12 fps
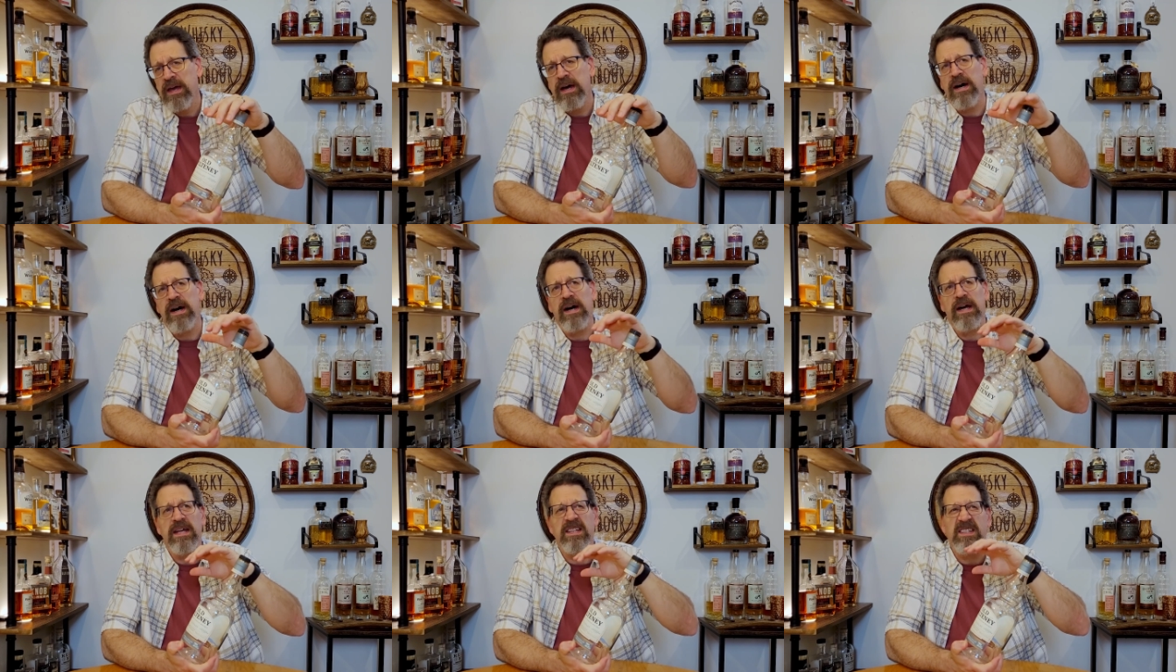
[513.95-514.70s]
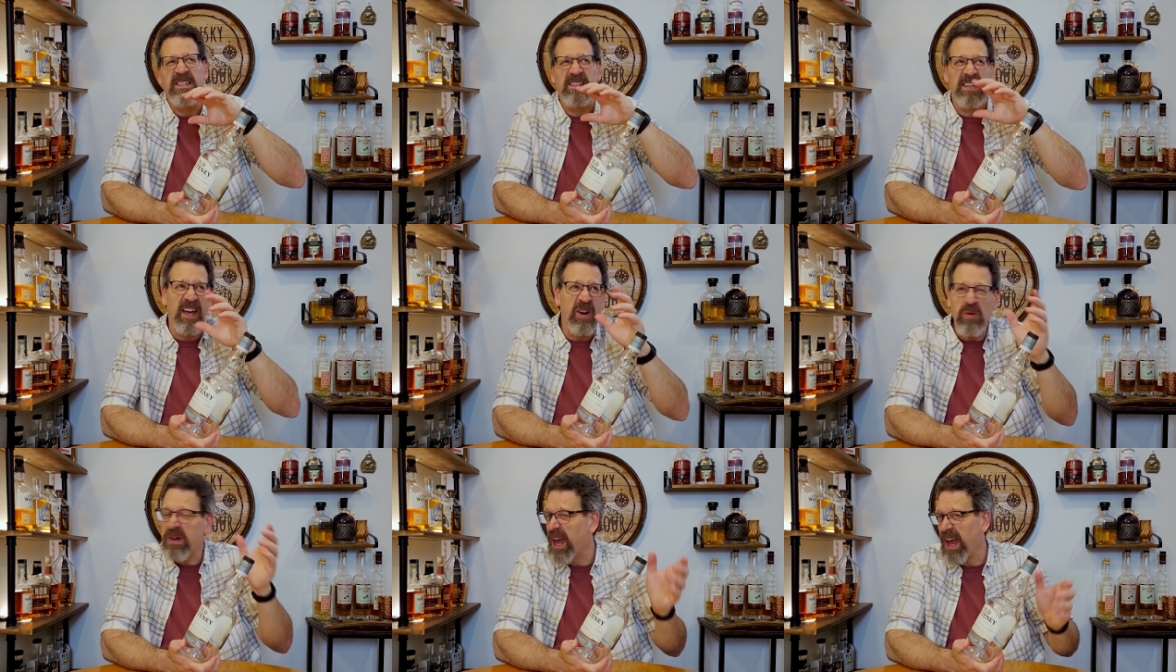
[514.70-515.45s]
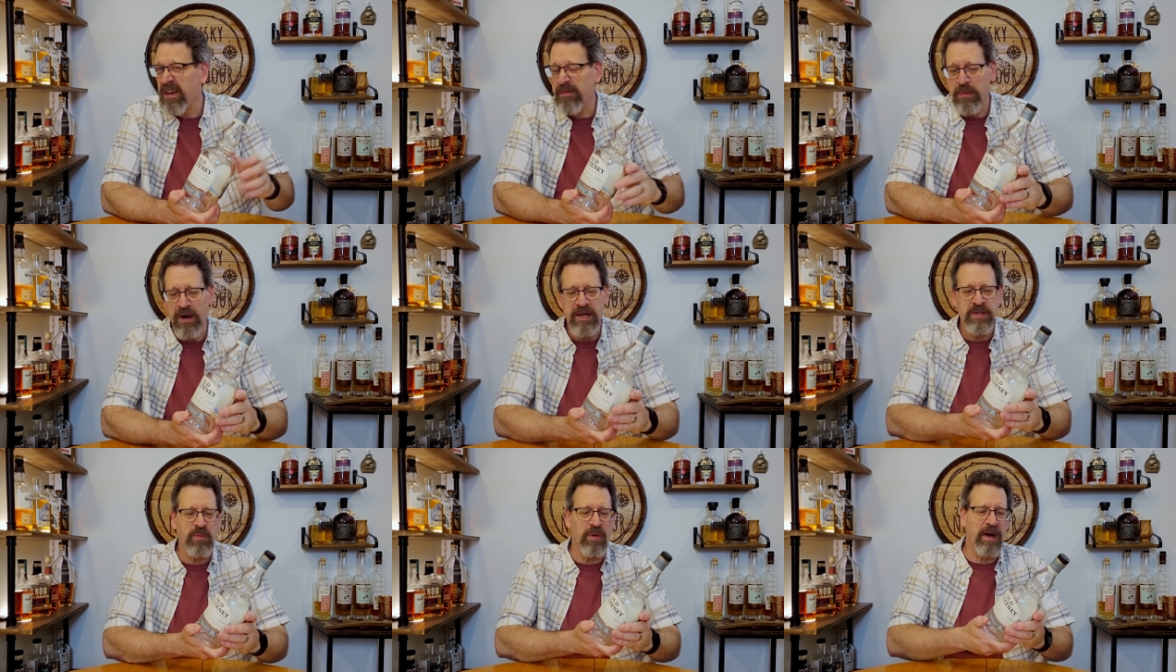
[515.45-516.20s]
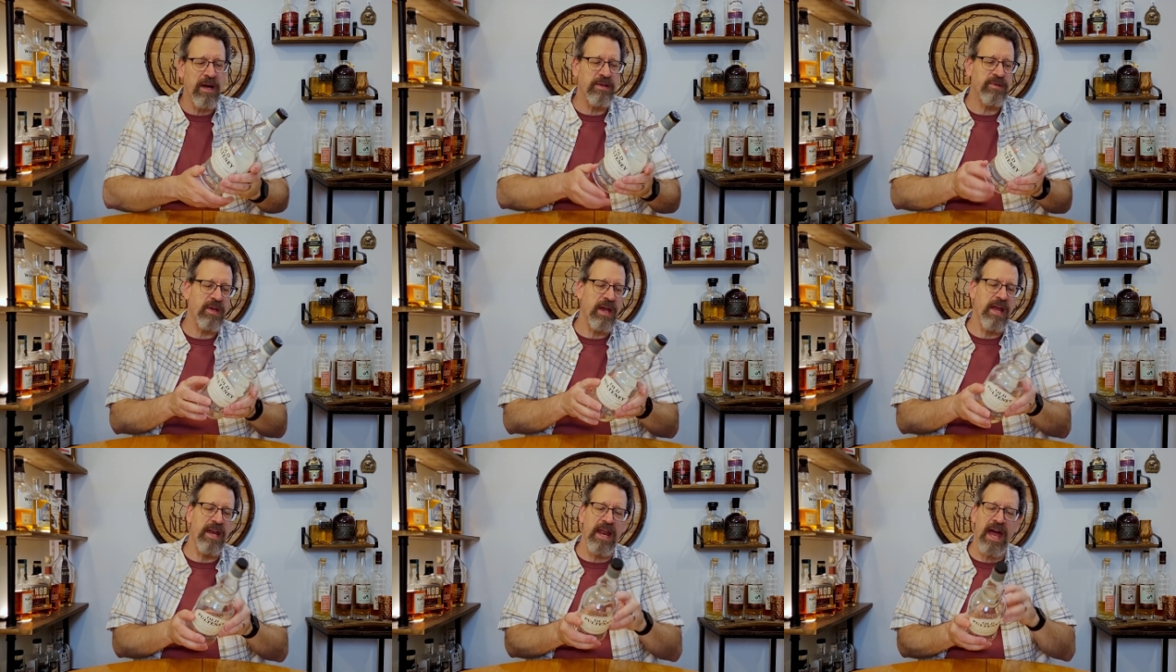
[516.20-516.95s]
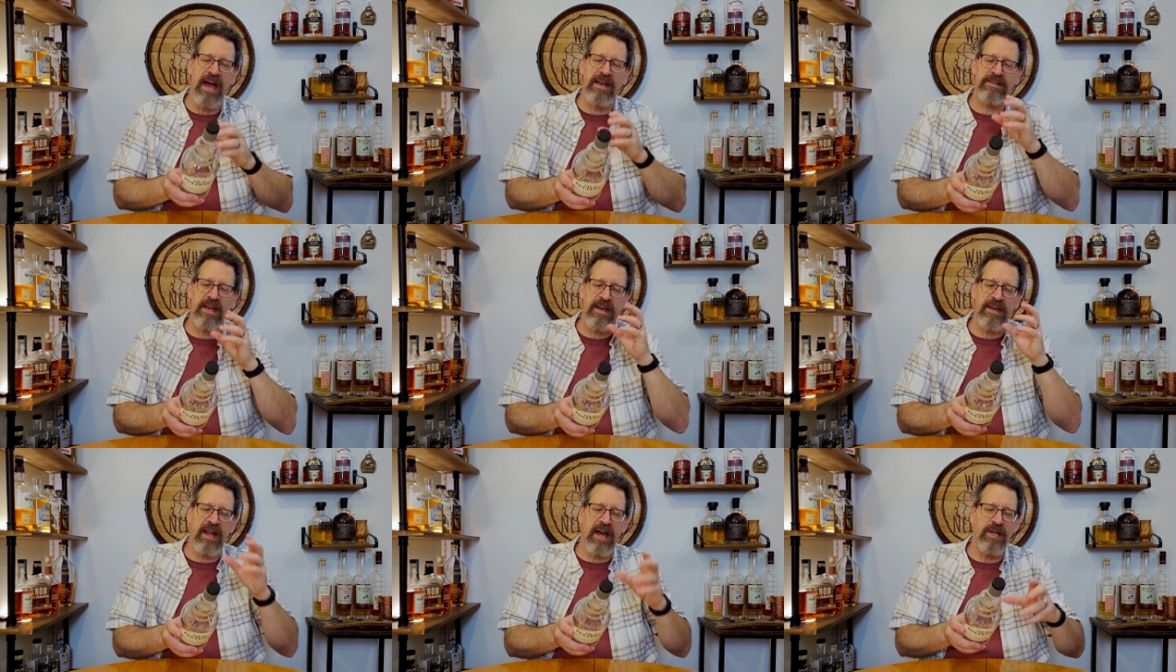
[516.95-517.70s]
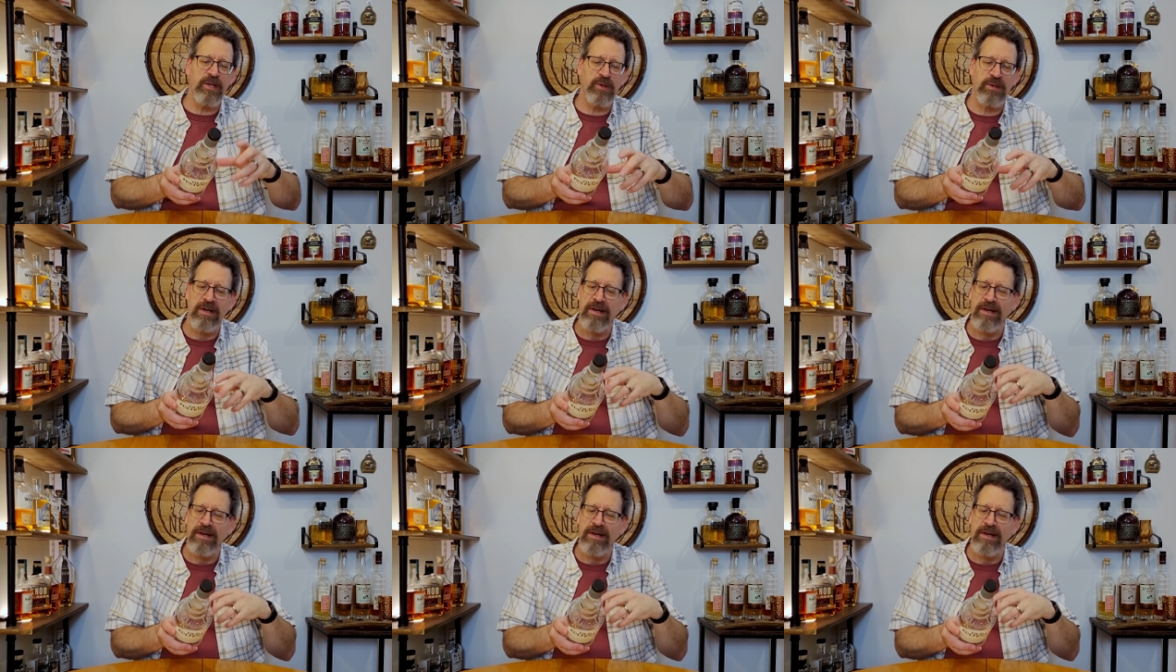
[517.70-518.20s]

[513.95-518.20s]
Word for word: Uh, it stayed okay price wise, and it has that nice